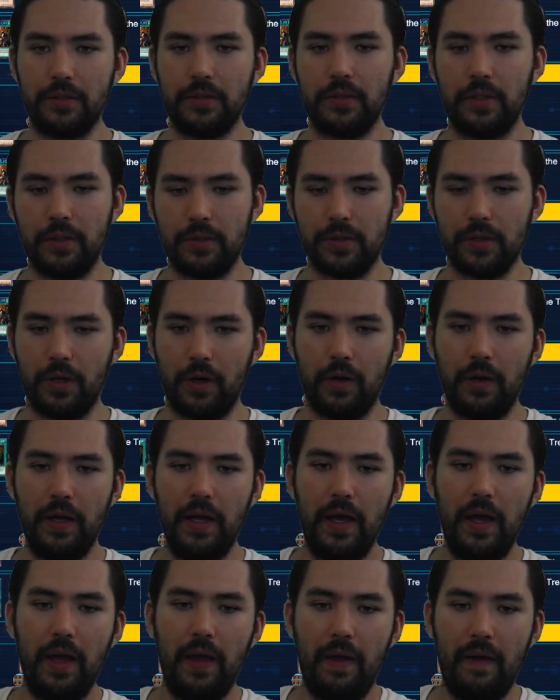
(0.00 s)
And here's our
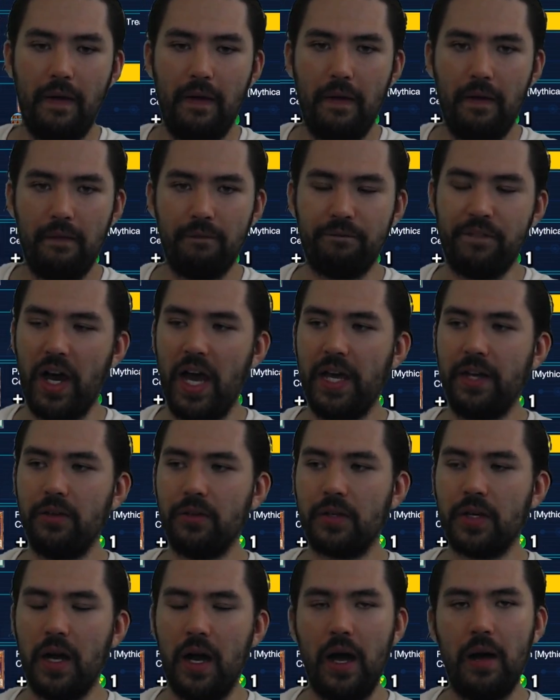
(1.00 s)
final
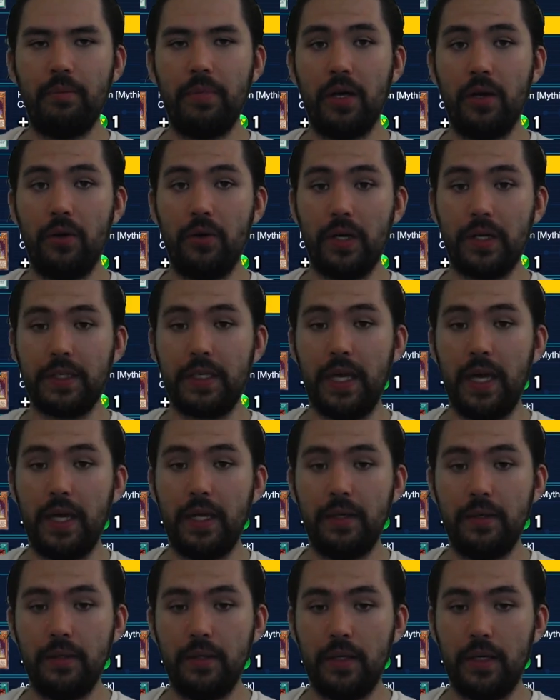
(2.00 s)
combo.
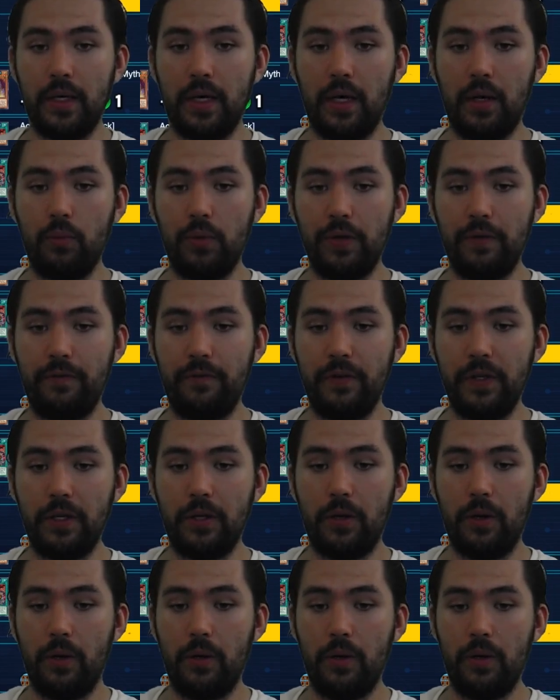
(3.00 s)
Again, we
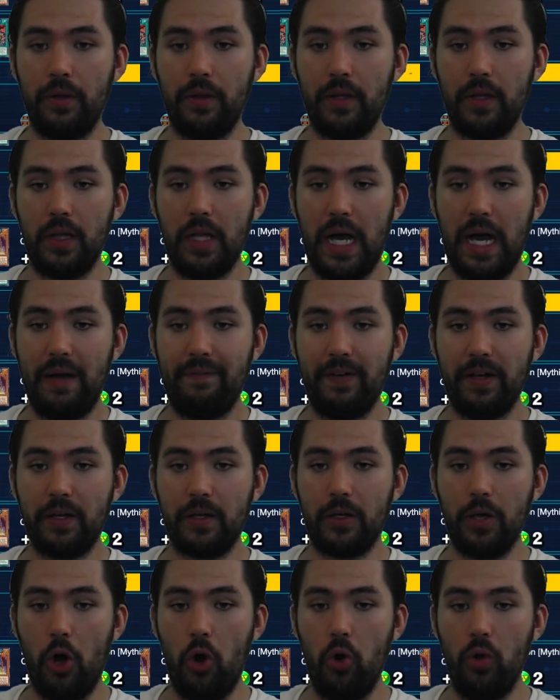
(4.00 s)
fear the lava
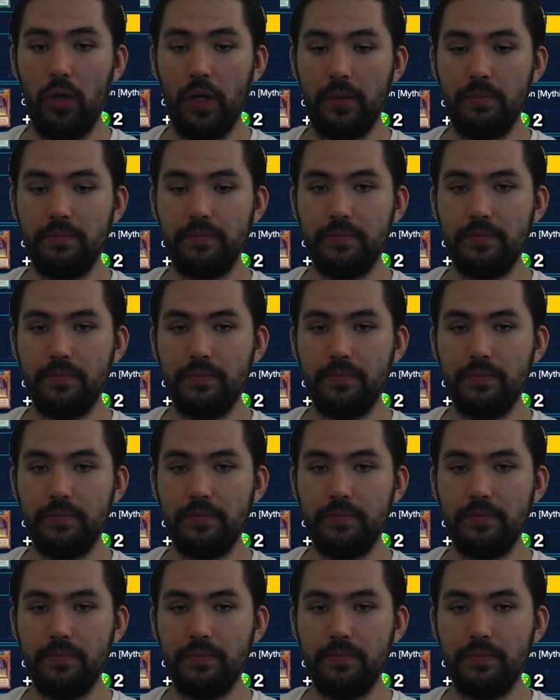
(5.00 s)
golem,